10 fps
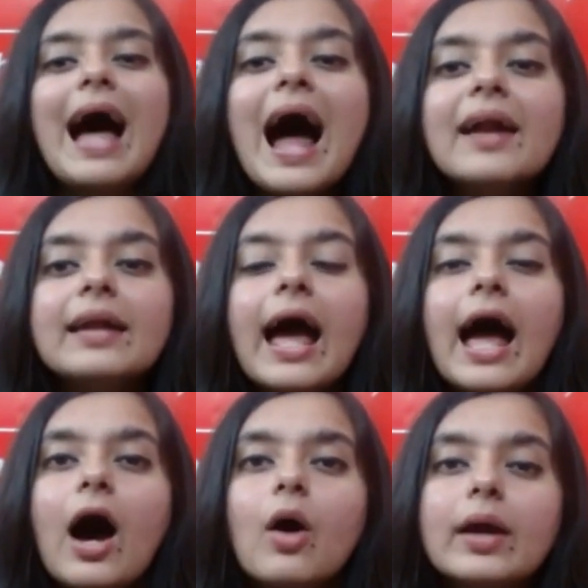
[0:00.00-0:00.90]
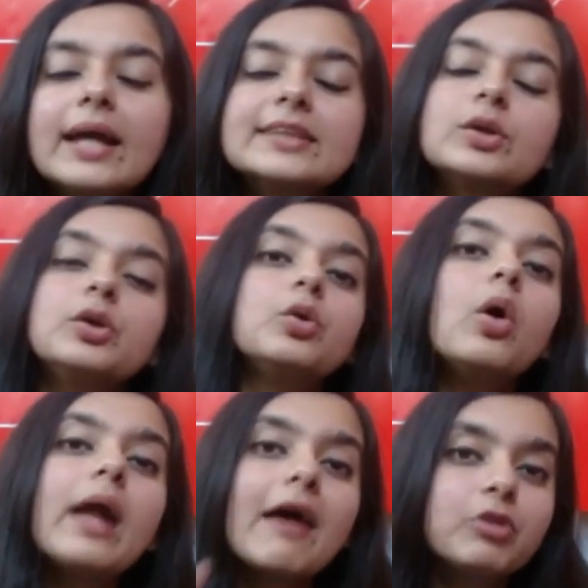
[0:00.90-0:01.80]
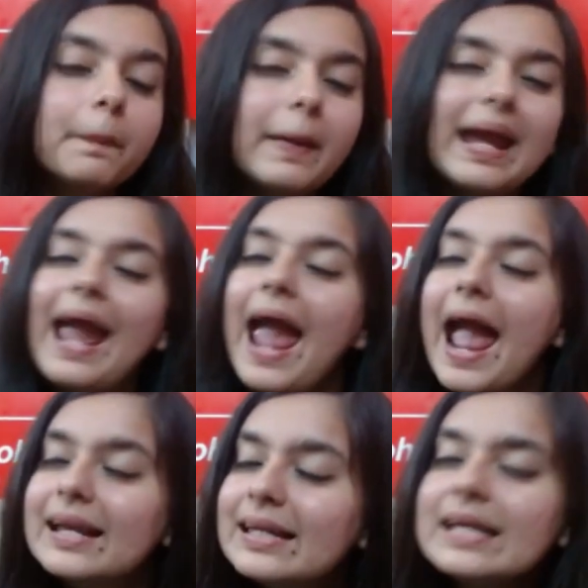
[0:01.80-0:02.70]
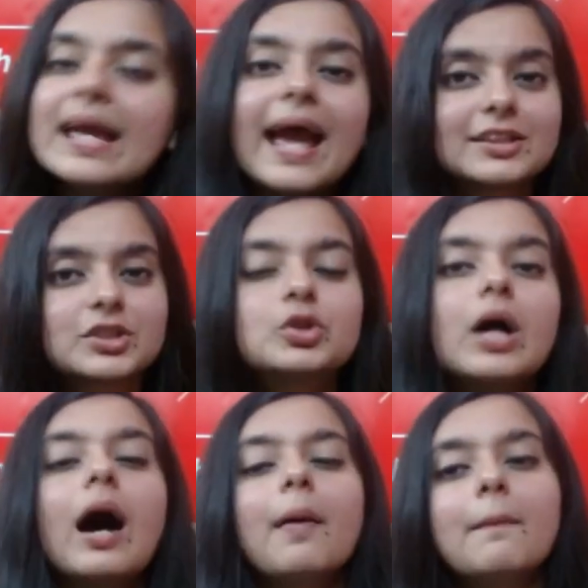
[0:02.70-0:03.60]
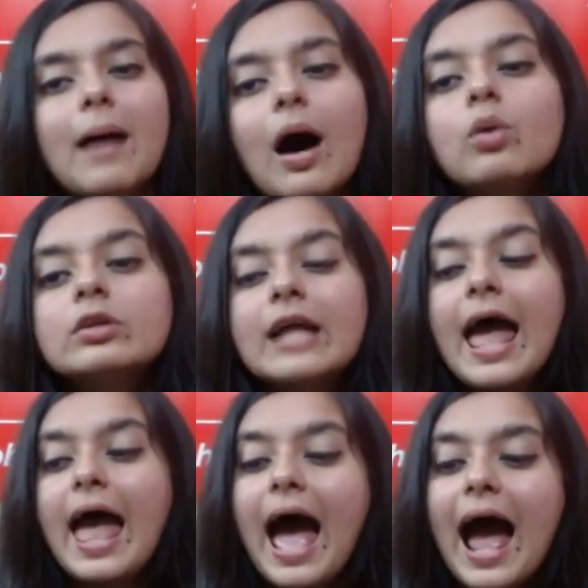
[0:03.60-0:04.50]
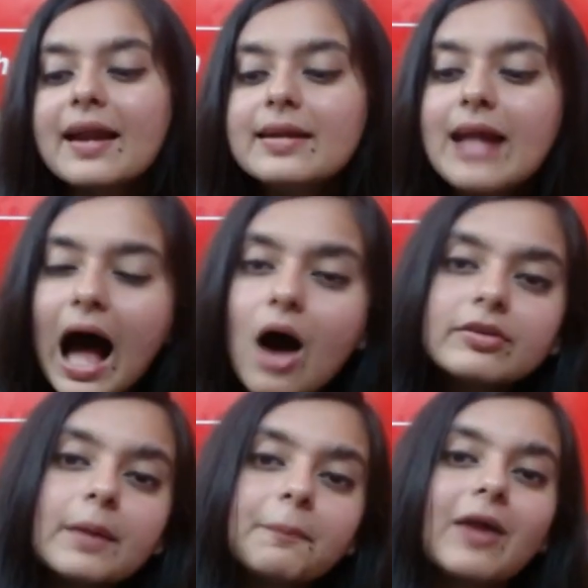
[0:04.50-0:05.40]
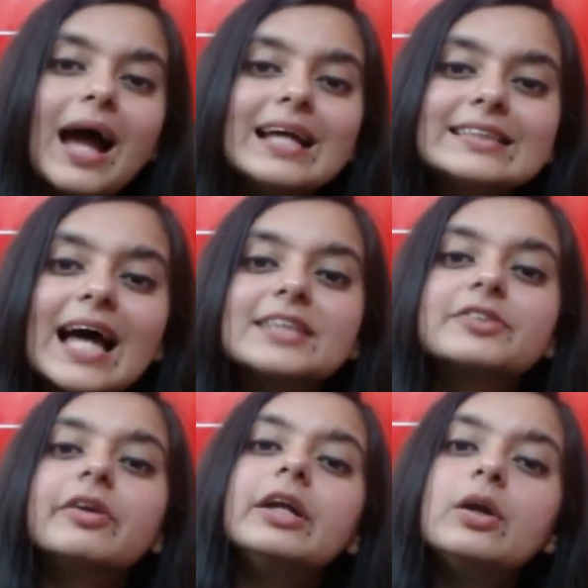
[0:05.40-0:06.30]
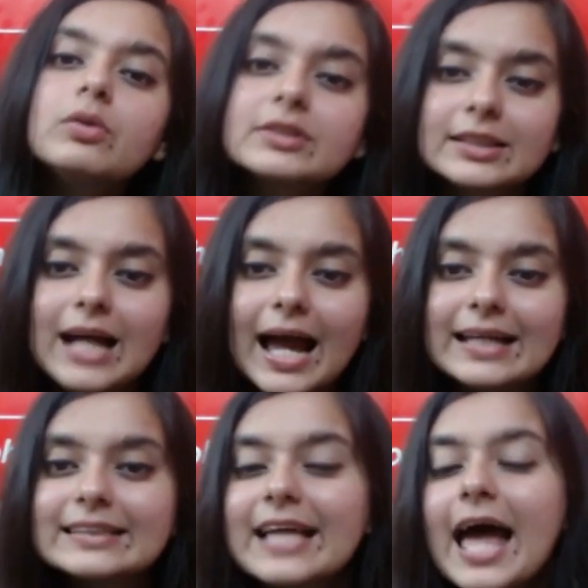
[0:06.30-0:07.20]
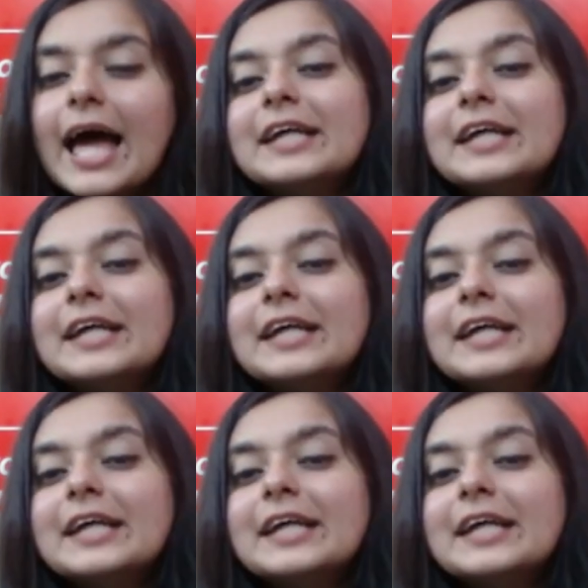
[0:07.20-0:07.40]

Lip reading: that. Okay, so you don't have to pay any extra amount, and now the price has reduced, guys.